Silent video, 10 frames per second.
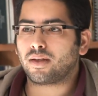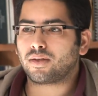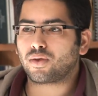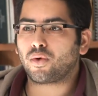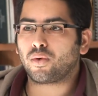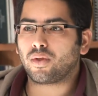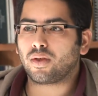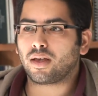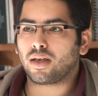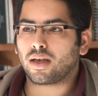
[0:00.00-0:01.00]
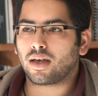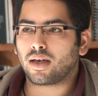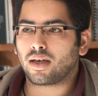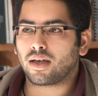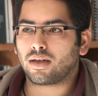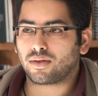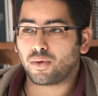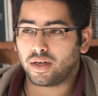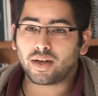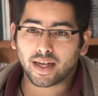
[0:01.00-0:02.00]
So
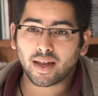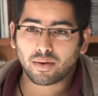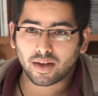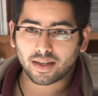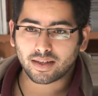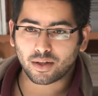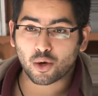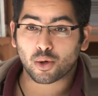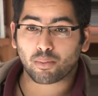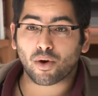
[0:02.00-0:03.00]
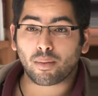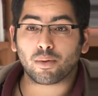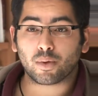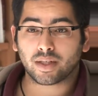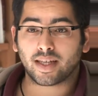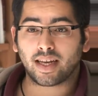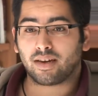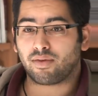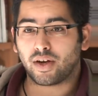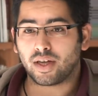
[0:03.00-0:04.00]
here again, the problem was
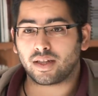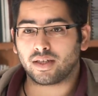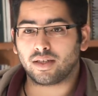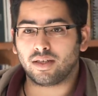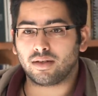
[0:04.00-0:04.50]
stated very clearly.